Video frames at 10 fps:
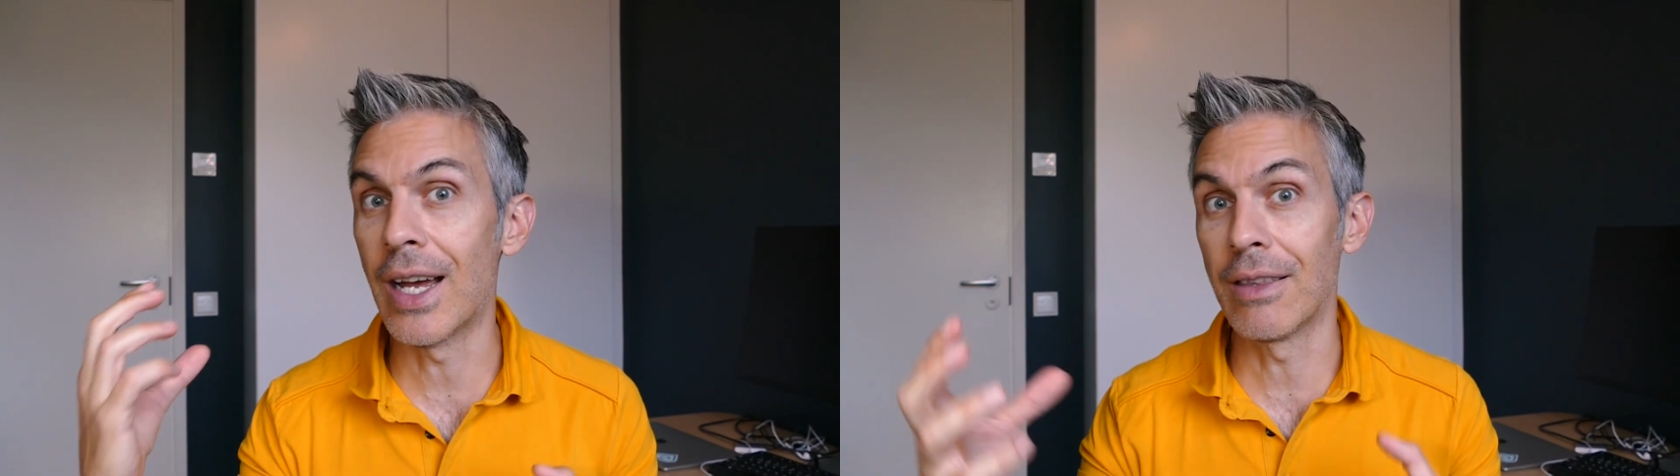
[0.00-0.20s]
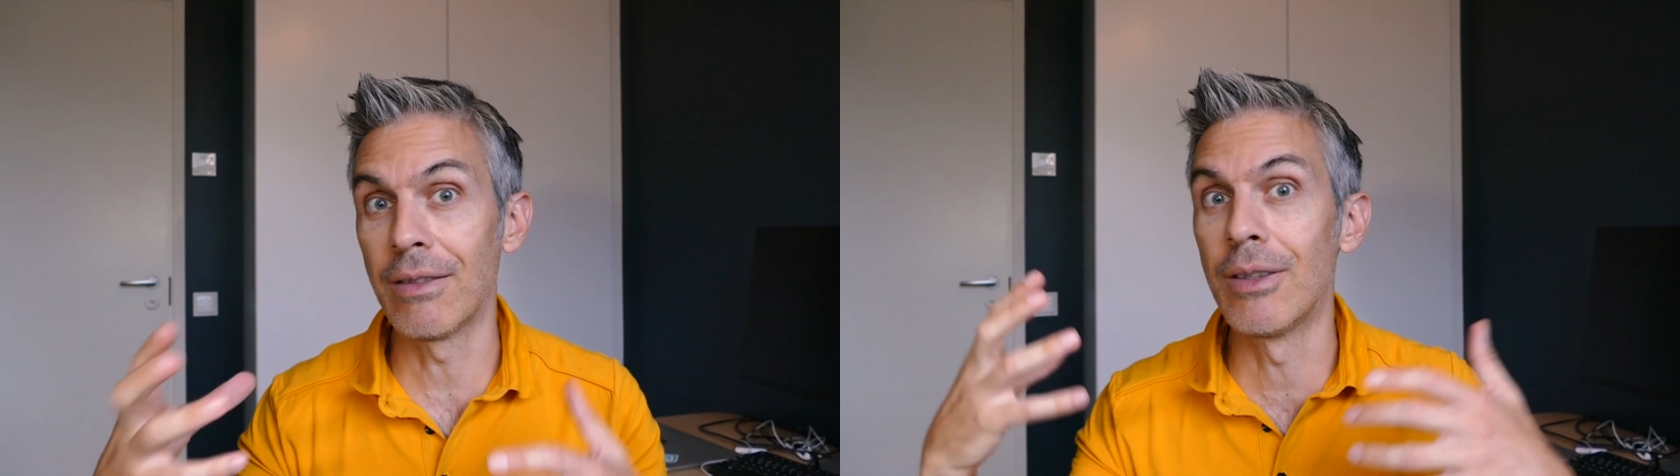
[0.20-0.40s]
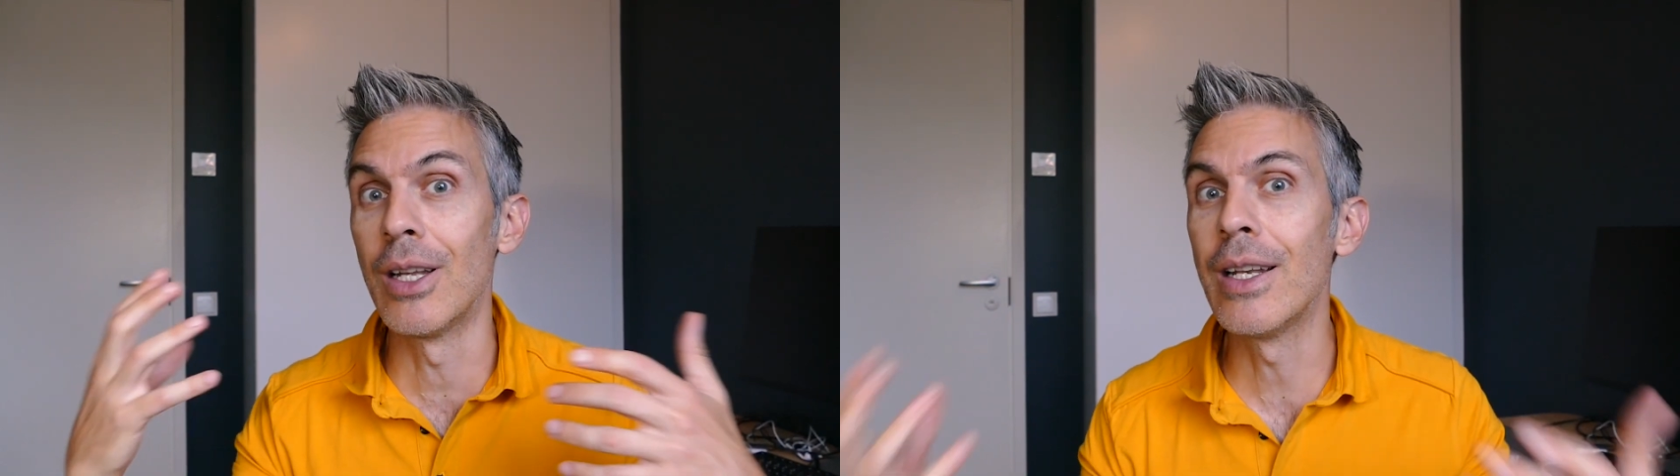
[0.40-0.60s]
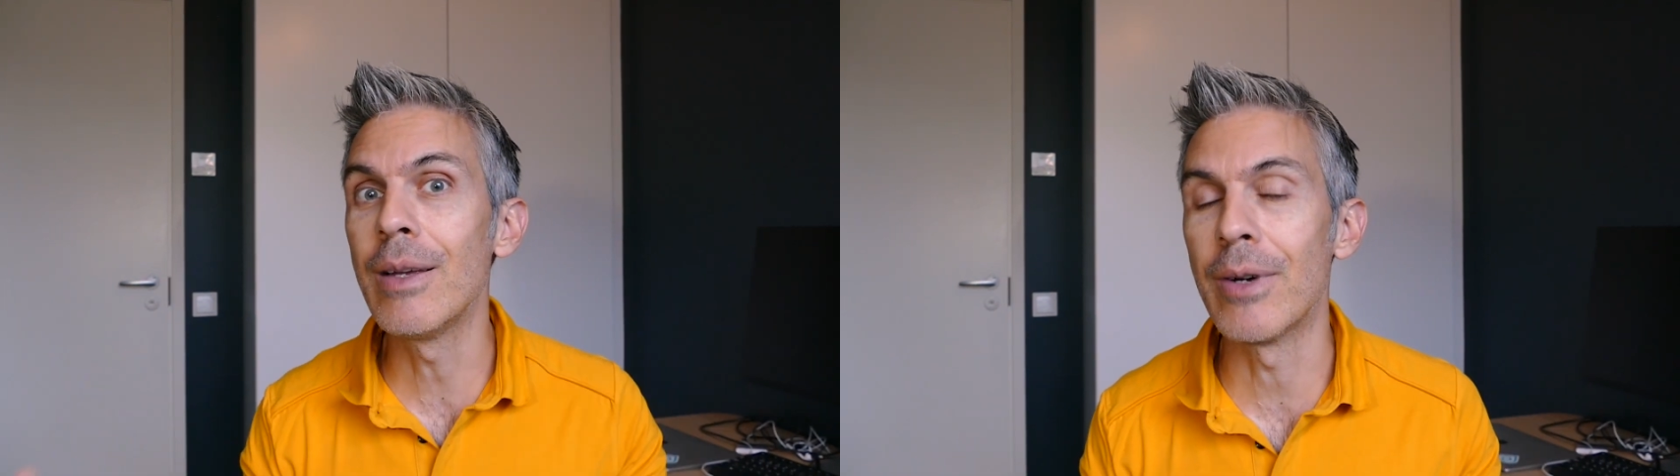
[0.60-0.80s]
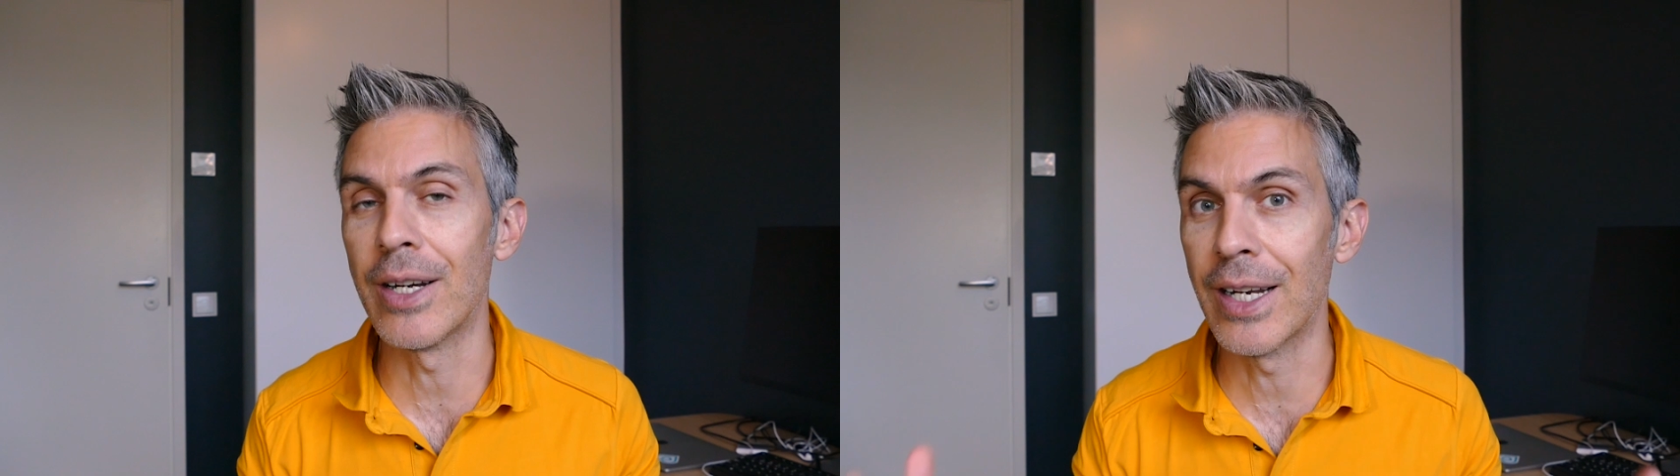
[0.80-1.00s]
at
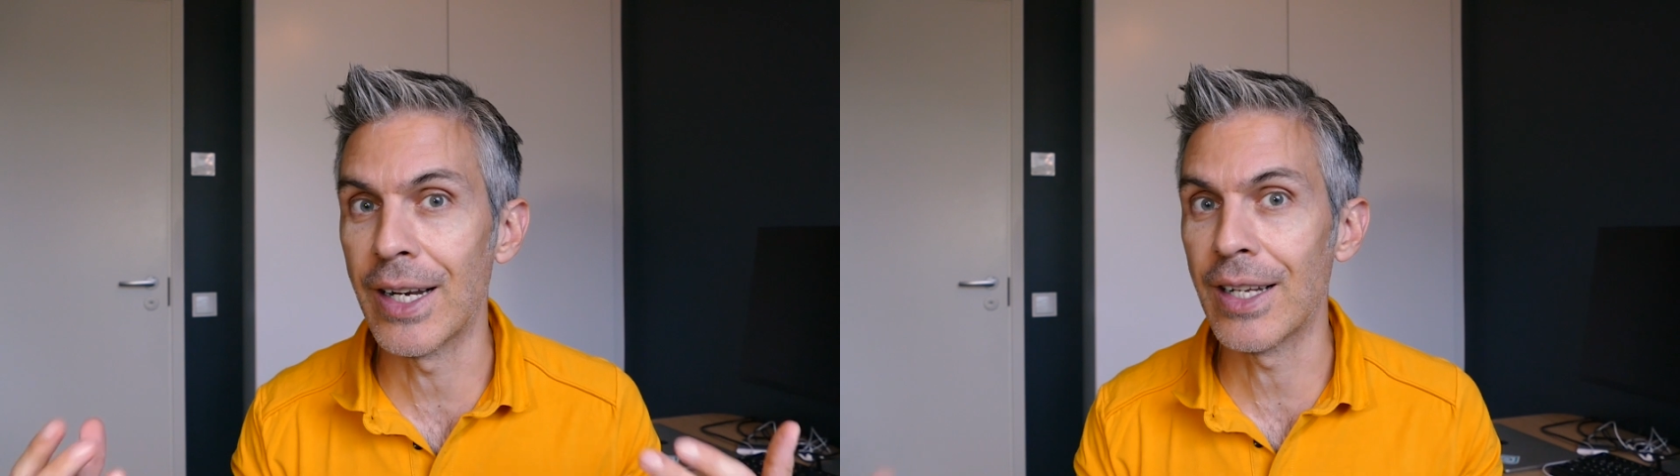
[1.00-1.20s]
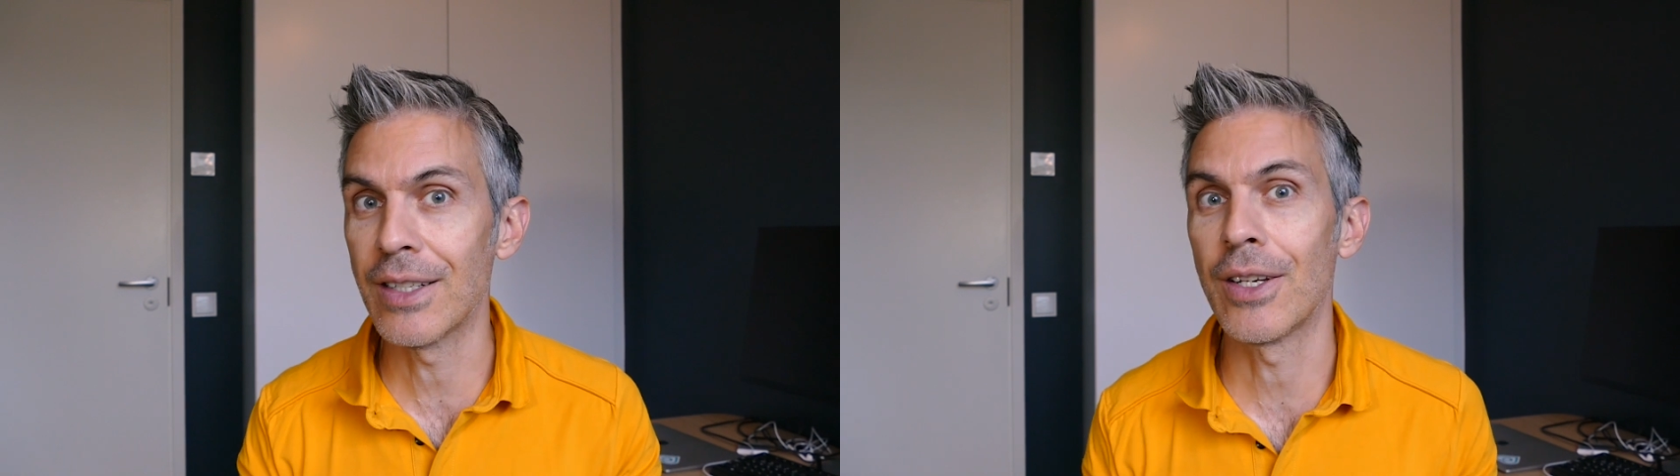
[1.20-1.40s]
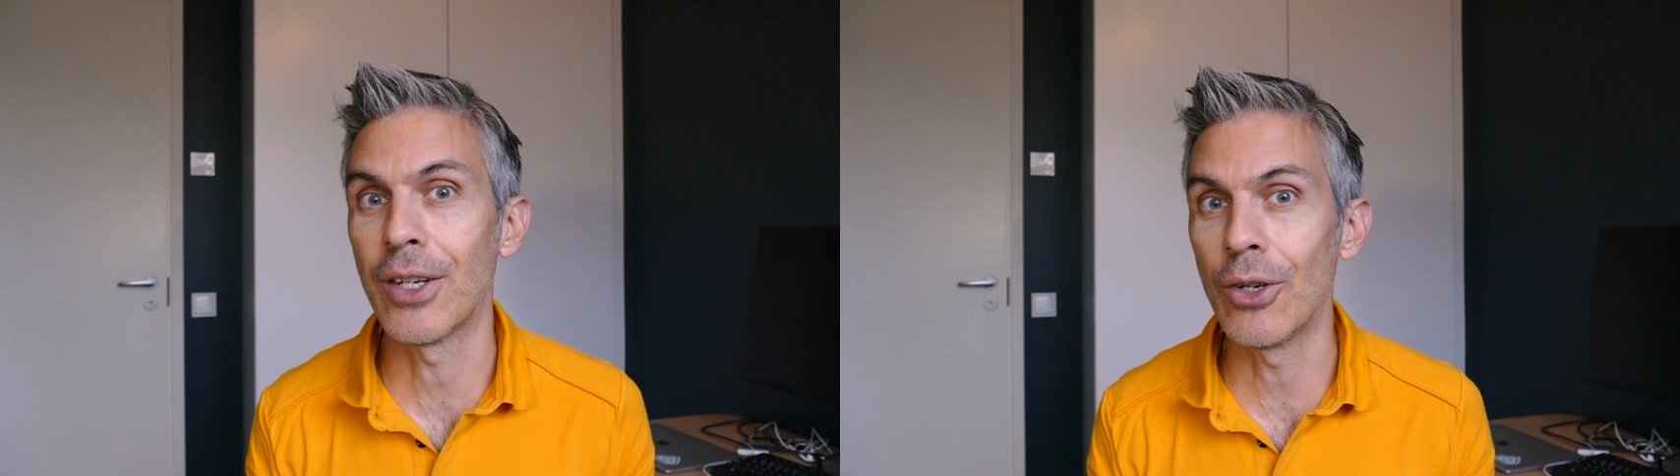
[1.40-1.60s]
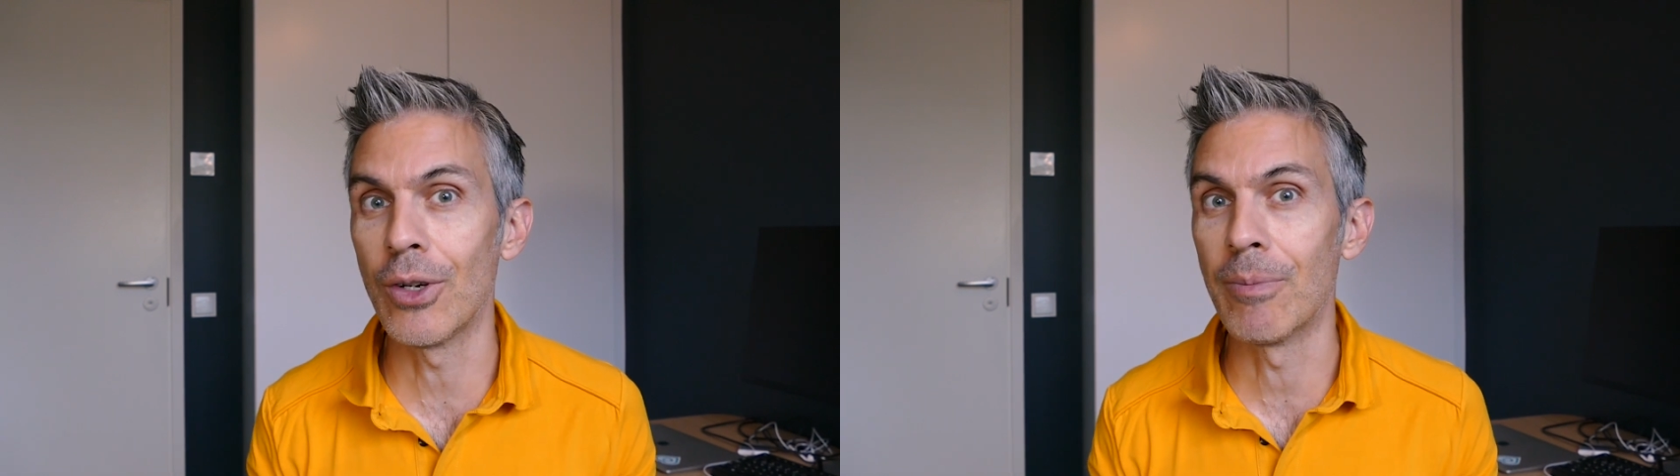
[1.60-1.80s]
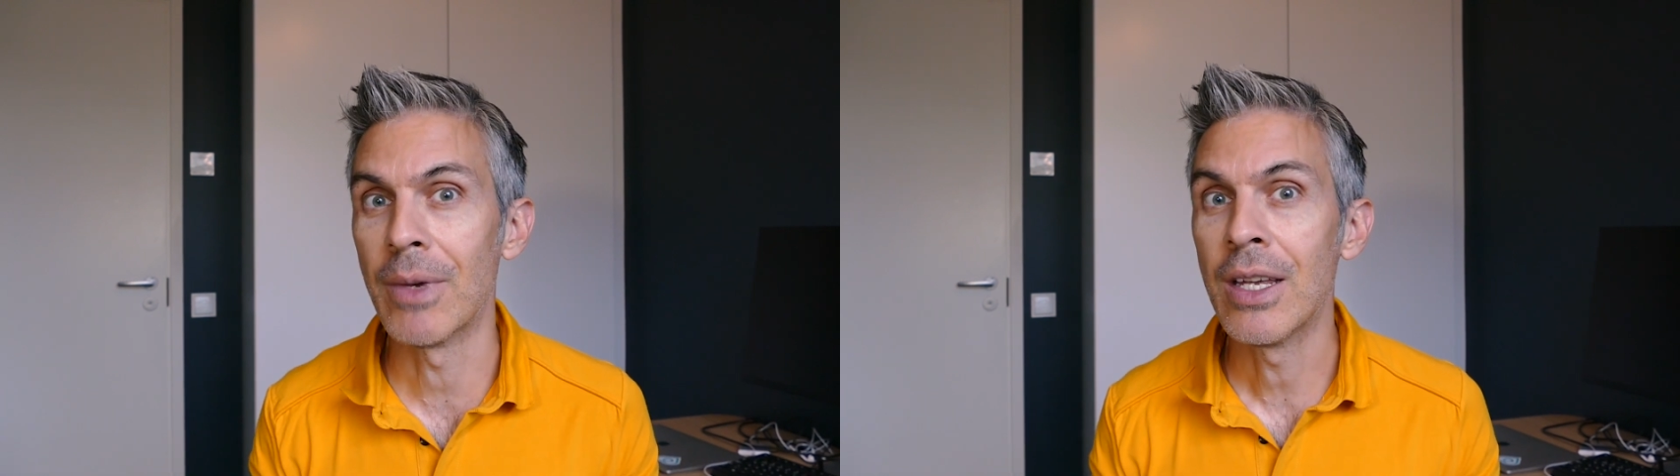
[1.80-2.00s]
delivering and
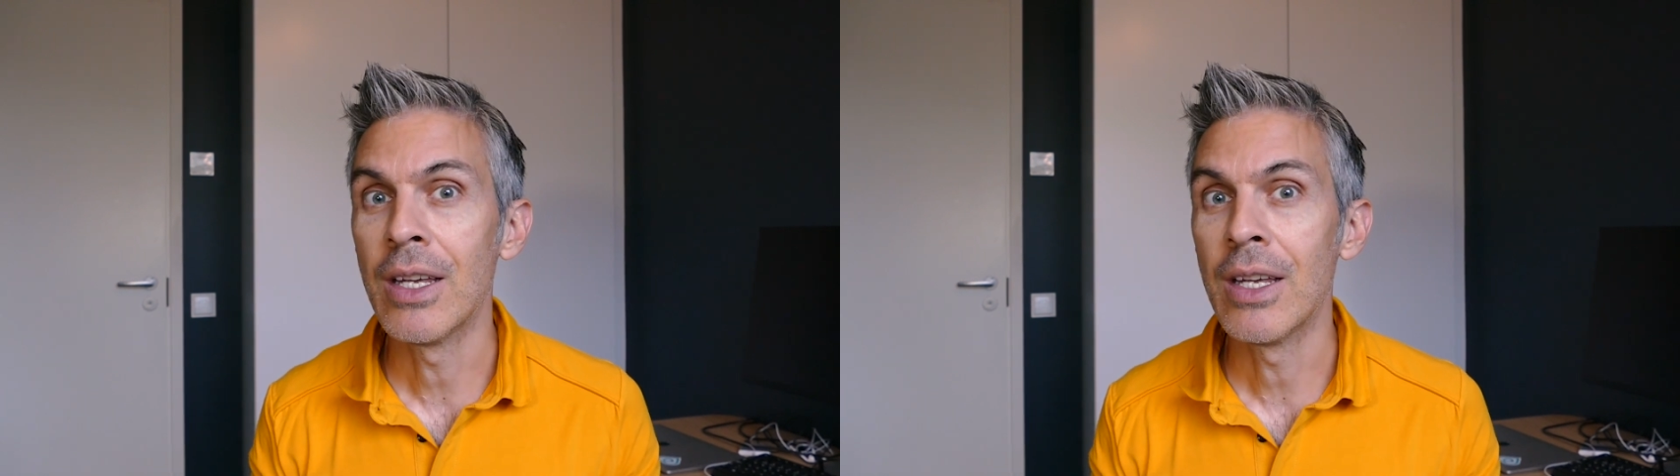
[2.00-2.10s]
executing.